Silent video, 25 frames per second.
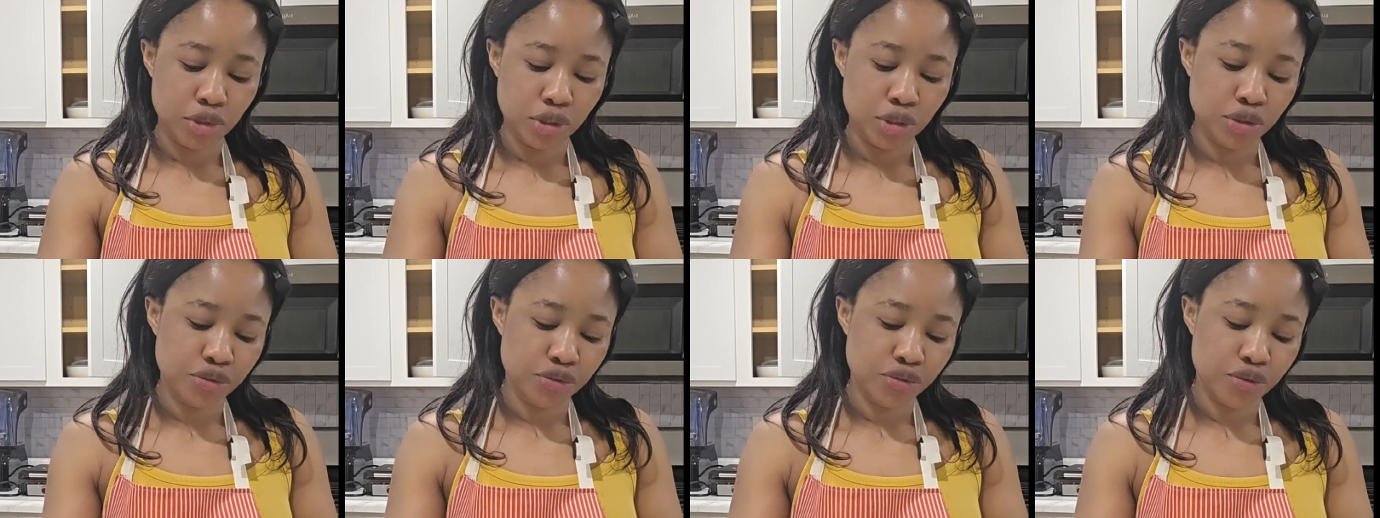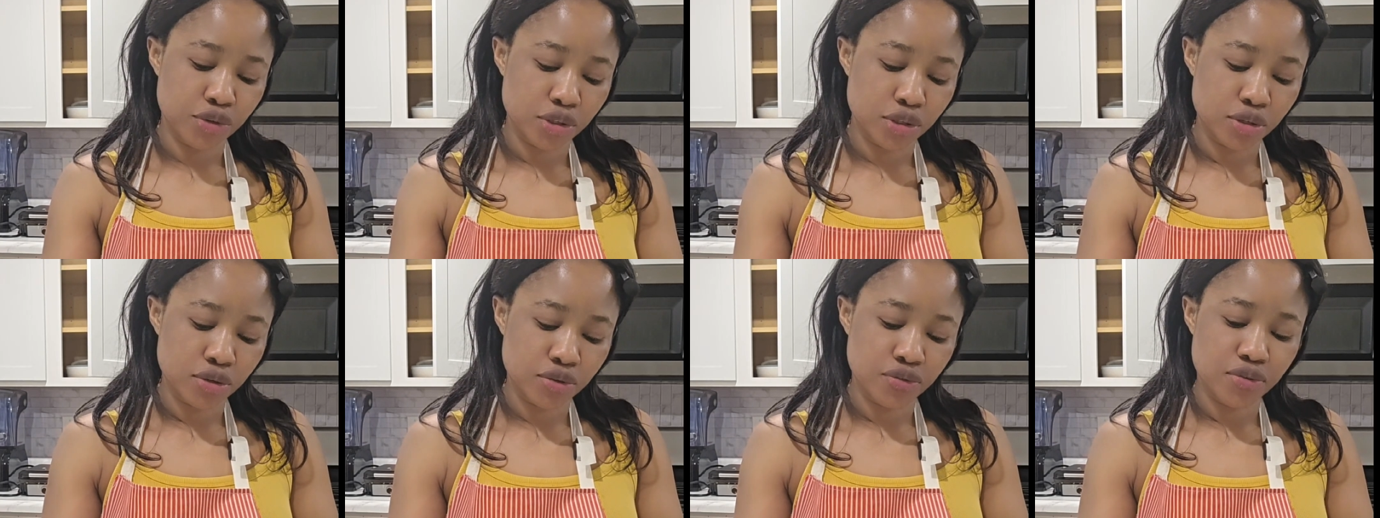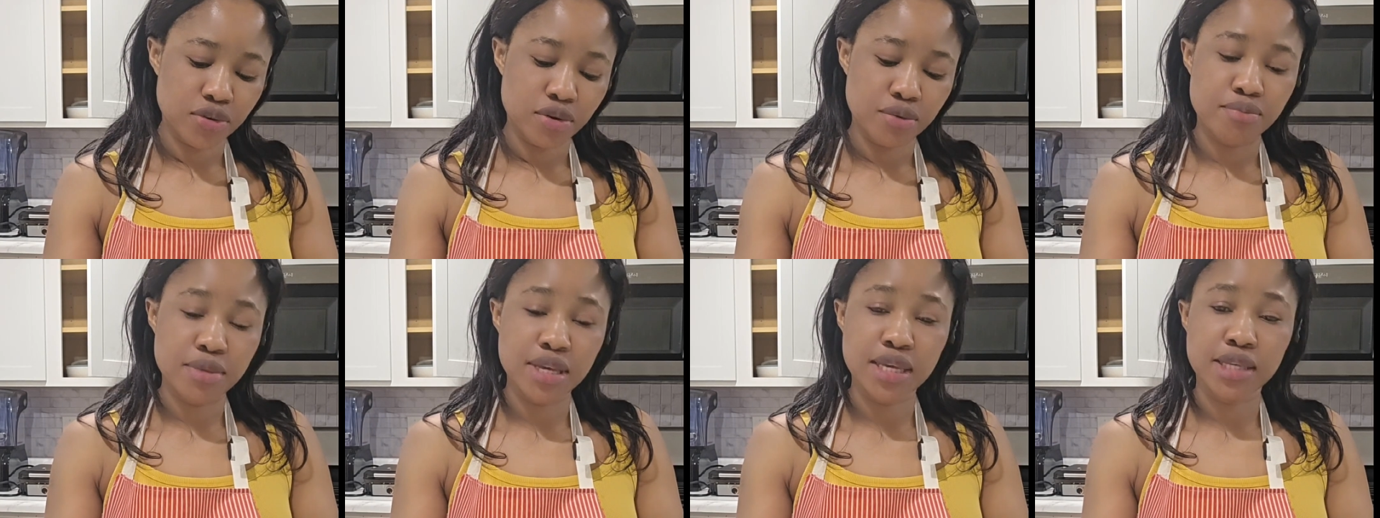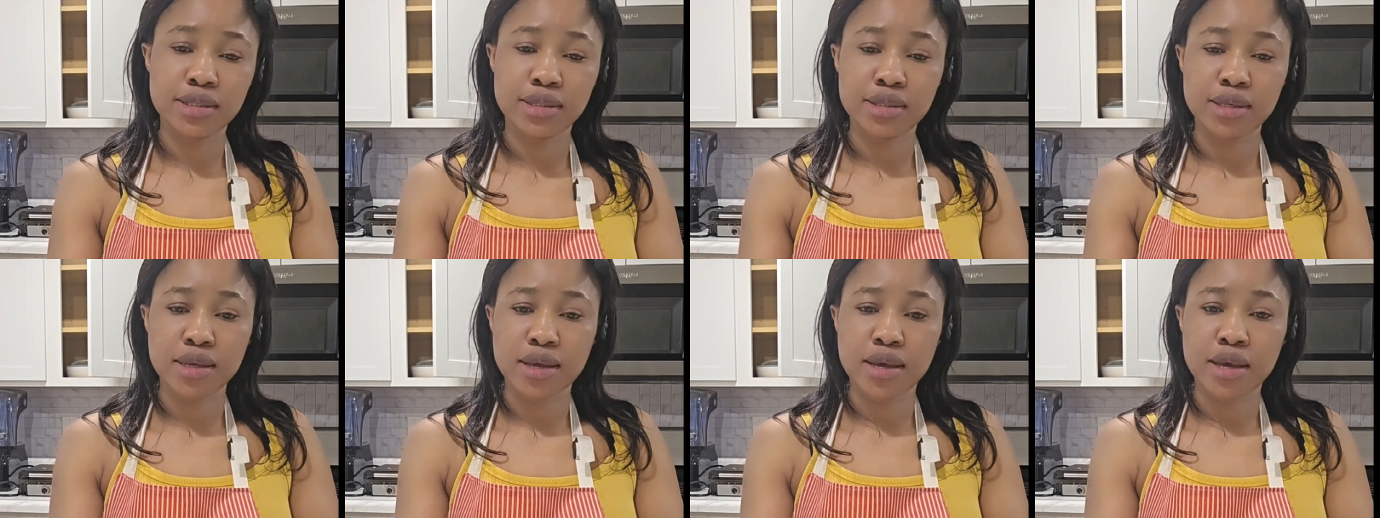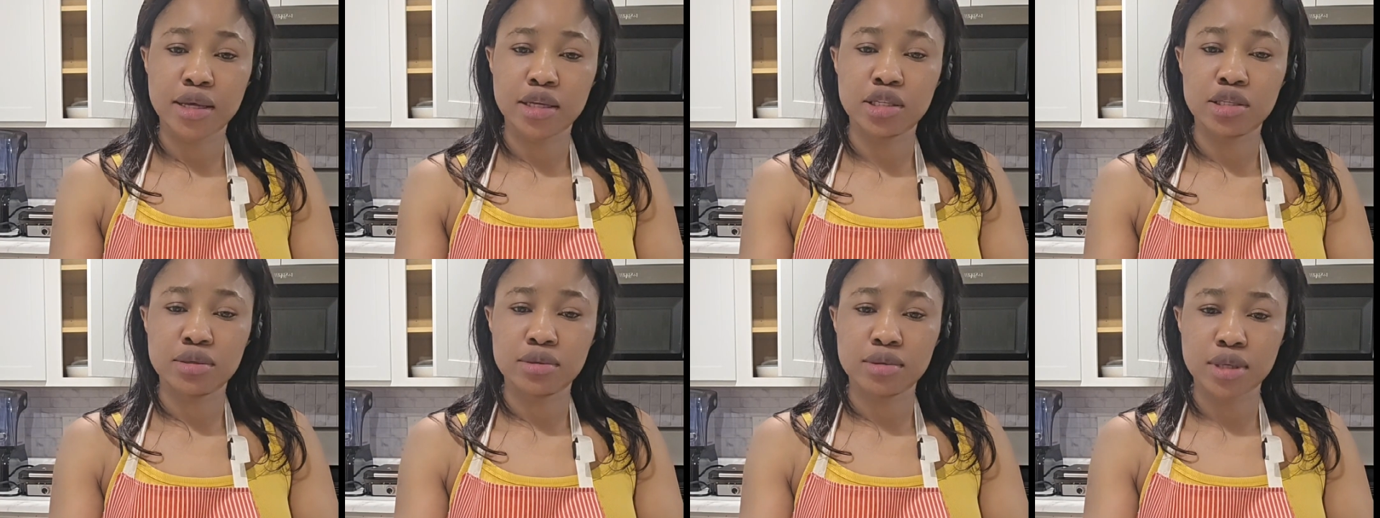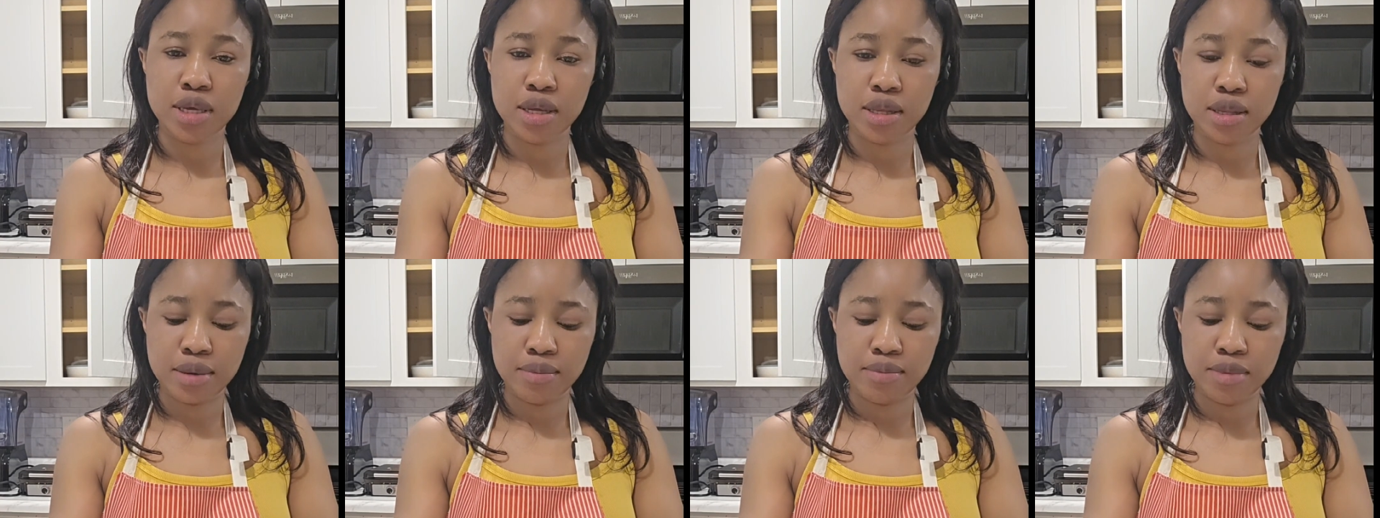You first of all mix the egg
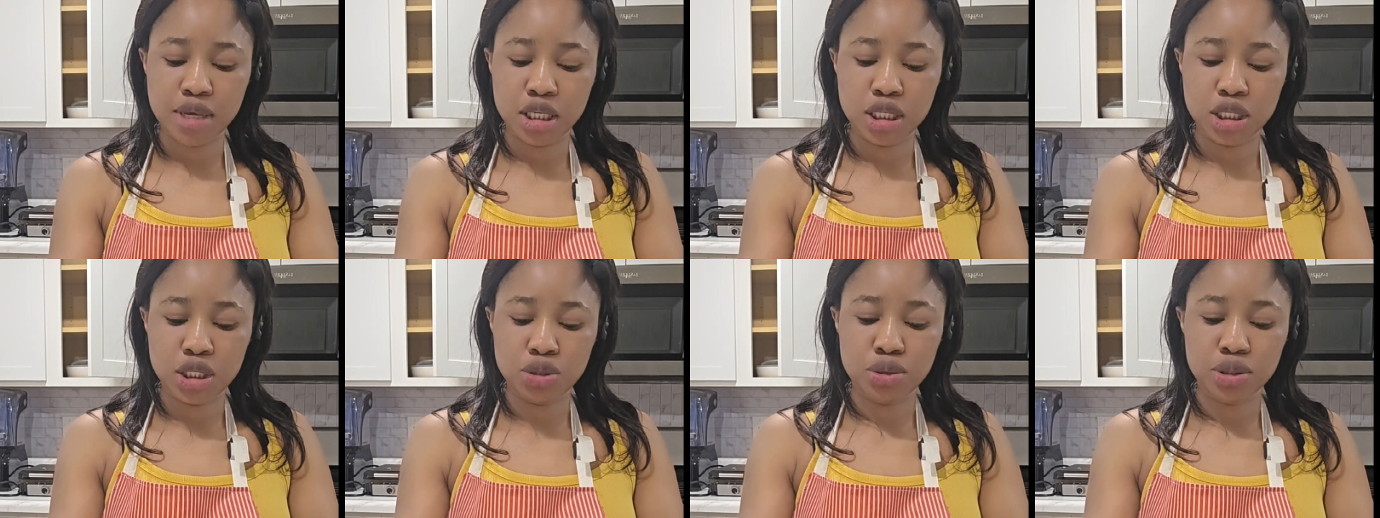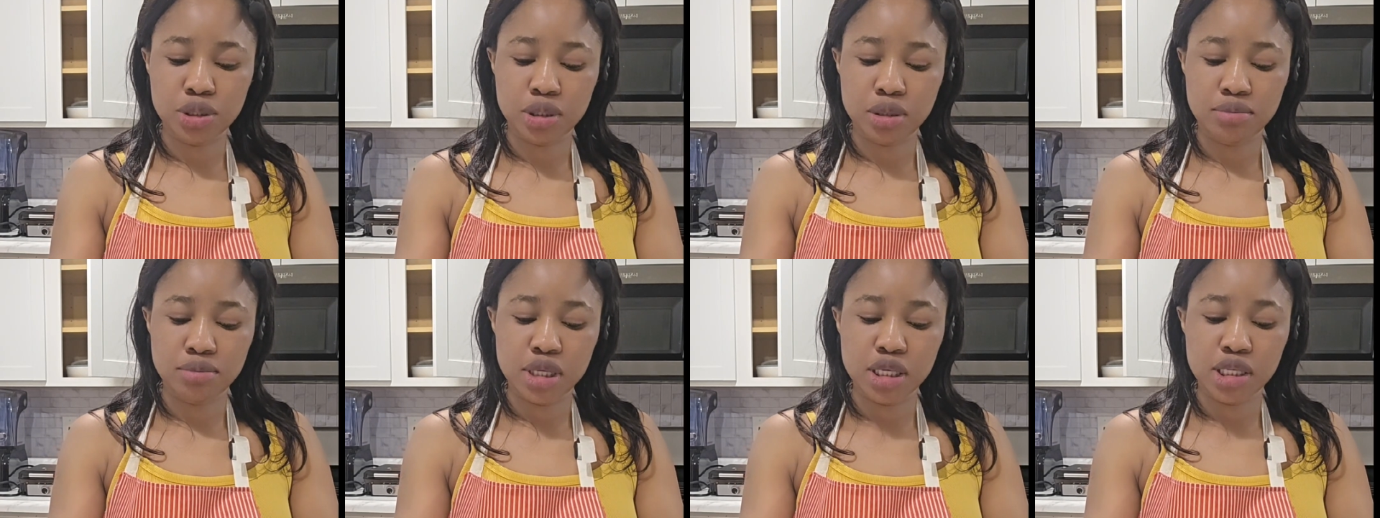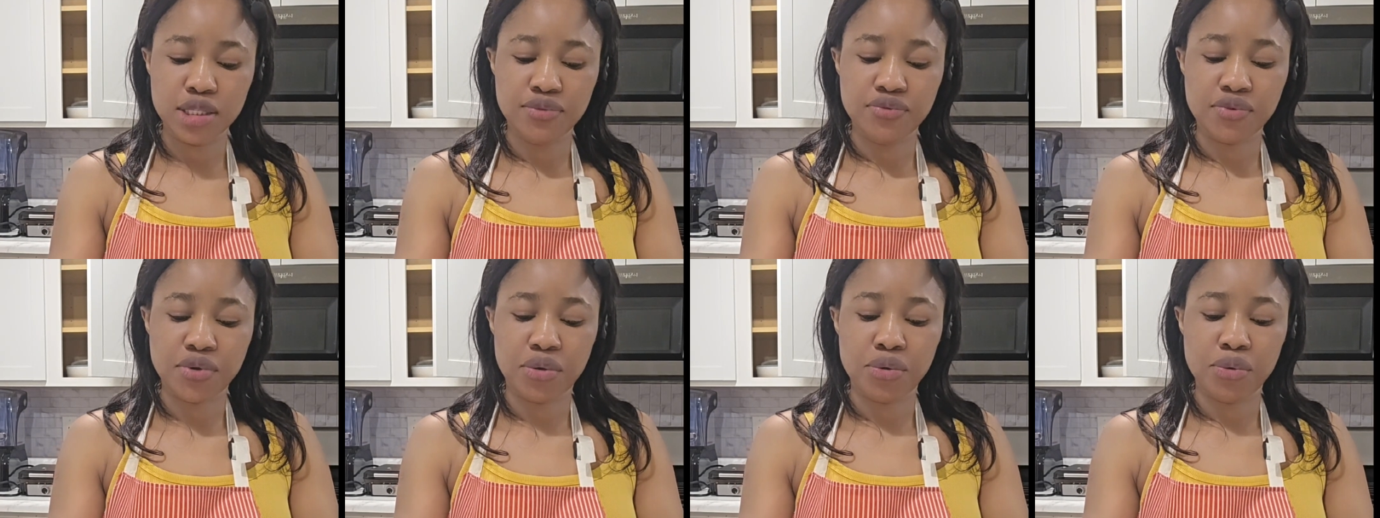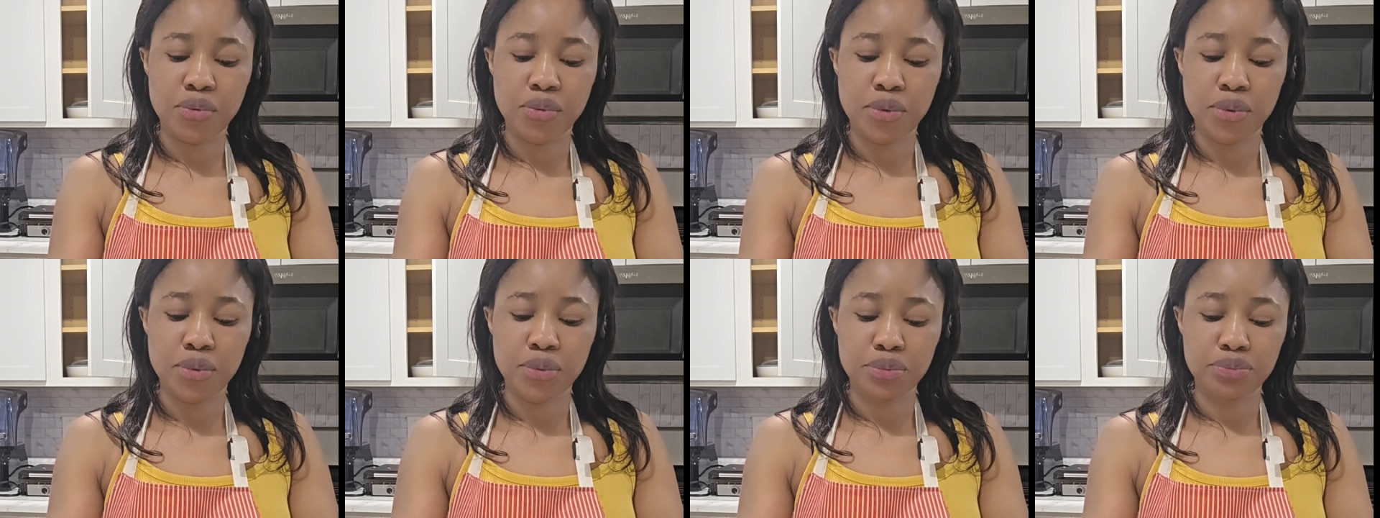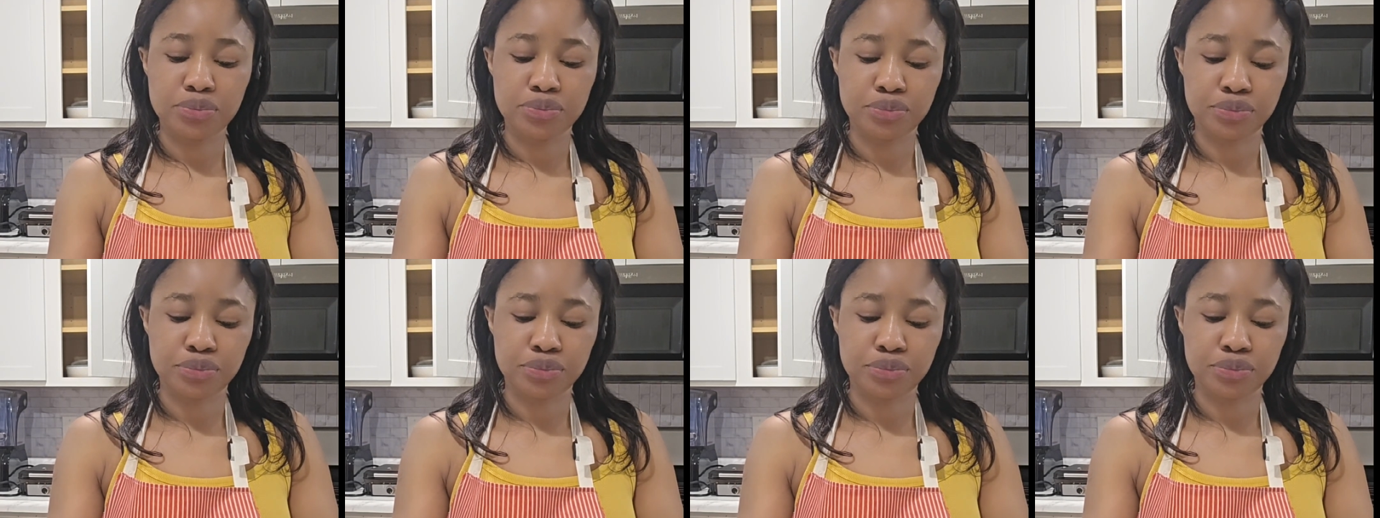together. Make sure they mix very well.